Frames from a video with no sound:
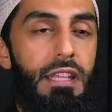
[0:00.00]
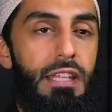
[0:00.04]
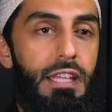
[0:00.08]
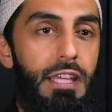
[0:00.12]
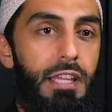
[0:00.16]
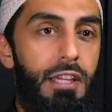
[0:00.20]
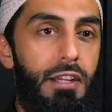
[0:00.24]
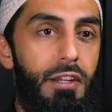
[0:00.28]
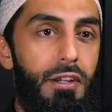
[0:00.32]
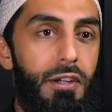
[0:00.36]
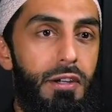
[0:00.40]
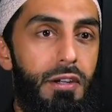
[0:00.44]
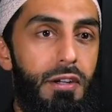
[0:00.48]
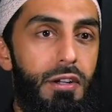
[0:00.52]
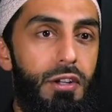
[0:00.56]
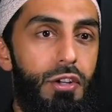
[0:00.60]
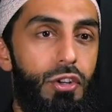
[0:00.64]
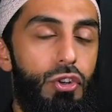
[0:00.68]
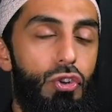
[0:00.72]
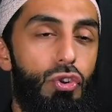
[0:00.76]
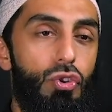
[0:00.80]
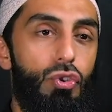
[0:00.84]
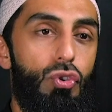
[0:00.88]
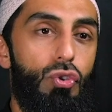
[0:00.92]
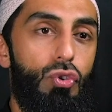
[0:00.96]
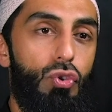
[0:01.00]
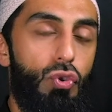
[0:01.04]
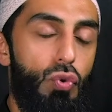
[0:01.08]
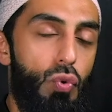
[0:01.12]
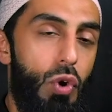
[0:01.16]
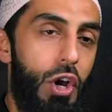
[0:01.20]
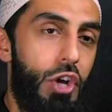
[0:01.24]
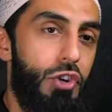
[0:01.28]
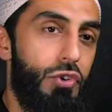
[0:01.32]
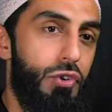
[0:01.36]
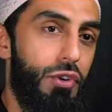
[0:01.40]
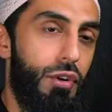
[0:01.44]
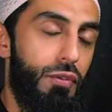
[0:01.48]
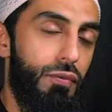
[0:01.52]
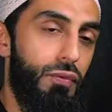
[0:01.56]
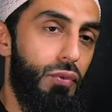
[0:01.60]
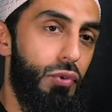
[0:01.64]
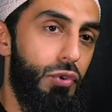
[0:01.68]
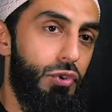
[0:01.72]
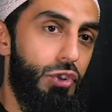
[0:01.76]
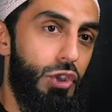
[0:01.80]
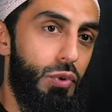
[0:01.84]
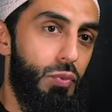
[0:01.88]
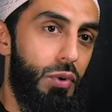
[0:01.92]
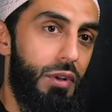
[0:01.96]
year
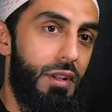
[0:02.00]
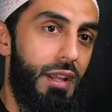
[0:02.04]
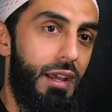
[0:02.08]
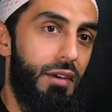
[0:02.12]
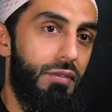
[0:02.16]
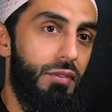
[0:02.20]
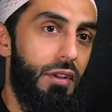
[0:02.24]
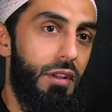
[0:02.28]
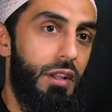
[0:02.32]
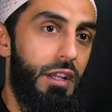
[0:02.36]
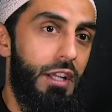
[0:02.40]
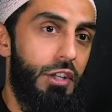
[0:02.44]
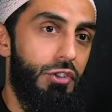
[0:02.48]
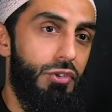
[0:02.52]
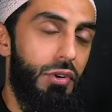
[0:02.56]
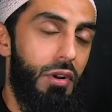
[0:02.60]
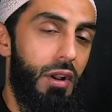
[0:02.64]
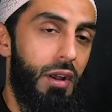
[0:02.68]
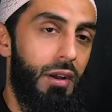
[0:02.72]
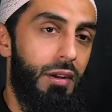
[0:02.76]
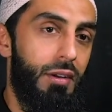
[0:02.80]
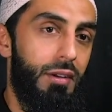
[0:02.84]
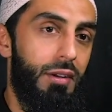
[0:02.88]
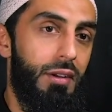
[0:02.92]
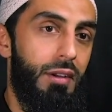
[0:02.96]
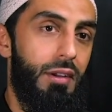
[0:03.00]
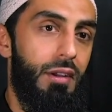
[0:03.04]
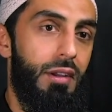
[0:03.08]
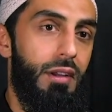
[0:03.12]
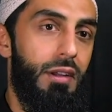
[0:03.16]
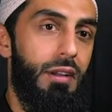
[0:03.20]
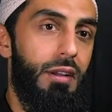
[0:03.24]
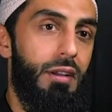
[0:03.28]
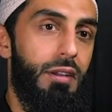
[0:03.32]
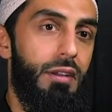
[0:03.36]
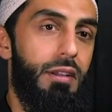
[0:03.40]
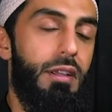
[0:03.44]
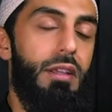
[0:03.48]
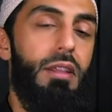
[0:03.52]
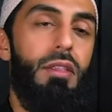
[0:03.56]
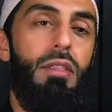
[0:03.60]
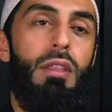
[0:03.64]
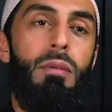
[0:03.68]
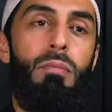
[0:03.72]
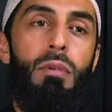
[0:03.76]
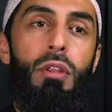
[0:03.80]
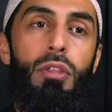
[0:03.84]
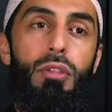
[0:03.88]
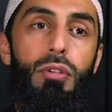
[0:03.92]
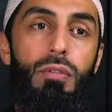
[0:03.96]
241 after the Hijrah, in the
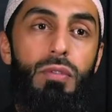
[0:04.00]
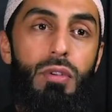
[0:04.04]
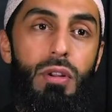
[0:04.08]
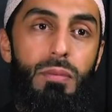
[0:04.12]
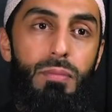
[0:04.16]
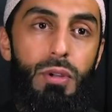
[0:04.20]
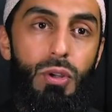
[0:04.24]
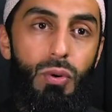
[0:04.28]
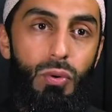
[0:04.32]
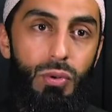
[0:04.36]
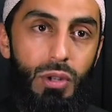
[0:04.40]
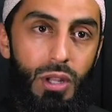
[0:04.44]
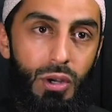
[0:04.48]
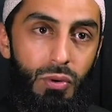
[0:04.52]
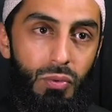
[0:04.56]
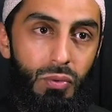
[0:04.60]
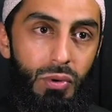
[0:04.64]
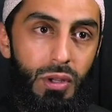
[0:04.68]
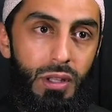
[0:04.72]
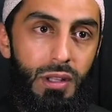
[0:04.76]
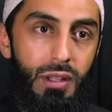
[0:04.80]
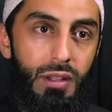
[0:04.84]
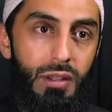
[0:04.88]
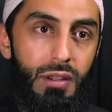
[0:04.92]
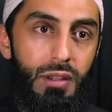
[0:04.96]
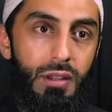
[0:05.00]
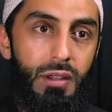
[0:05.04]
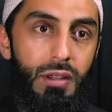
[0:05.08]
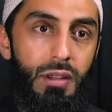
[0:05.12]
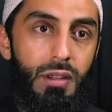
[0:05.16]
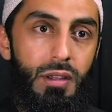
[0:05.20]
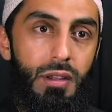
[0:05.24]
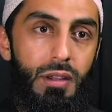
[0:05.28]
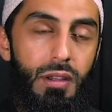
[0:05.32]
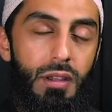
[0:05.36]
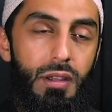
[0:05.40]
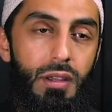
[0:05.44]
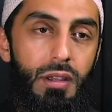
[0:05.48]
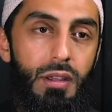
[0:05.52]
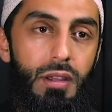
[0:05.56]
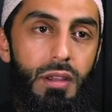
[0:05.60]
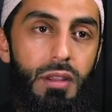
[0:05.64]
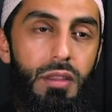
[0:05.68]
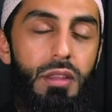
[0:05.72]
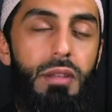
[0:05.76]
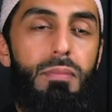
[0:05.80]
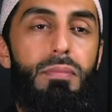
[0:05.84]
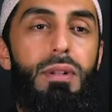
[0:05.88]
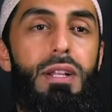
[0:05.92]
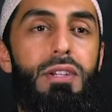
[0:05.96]
month of Rabi'ul Awwal,
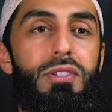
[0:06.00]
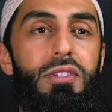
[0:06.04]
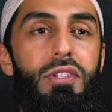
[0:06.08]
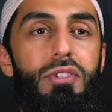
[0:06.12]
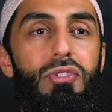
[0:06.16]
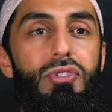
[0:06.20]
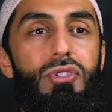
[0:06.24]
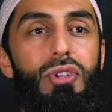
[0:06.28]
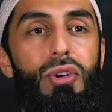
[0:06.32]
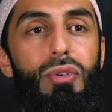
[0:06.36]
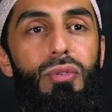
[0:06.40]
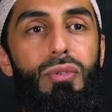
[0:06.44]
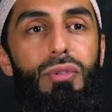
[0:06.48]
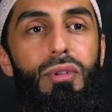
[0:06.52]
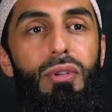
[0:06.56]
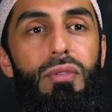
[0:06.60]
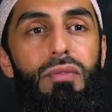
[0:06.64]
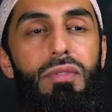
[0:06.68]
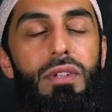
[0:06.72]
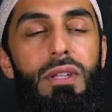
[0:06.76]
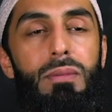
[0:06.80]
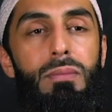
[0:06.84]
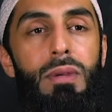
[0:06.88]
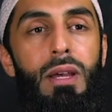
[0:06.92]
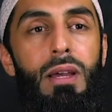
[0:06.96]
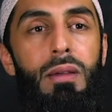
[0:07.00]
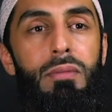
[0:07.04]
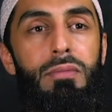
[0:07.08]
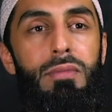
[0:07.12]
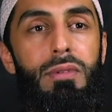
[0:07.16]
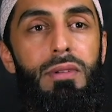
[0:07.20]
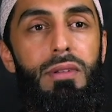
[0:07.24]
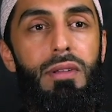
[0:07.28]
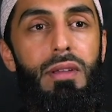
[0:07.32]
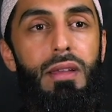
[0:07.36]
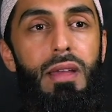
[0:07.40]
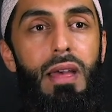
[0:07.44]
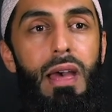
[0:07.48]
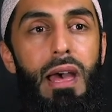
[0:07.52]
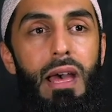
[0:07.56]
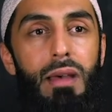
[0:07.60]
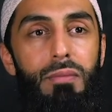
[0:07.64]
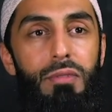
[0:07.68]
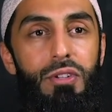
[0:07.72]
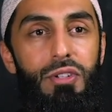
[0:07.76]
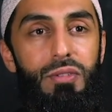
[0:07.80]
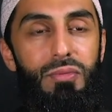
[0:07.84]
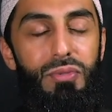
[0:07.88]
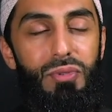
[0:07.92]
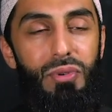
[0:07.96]
the blessed soul of Imam
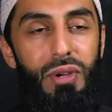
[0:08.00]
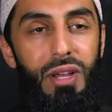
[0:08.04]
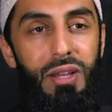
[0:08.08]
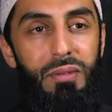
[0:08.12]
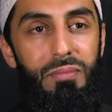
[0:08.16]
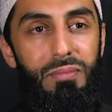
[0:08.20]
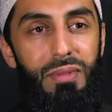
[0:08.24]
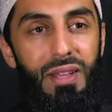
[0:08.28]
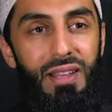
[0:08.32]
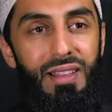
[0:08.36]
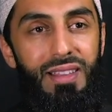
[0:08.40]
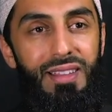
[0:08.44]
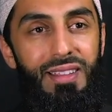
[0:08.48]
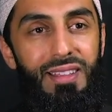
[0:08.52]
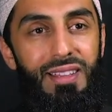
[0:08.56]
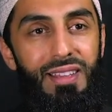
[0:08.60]
Ahmed ibn Hanbal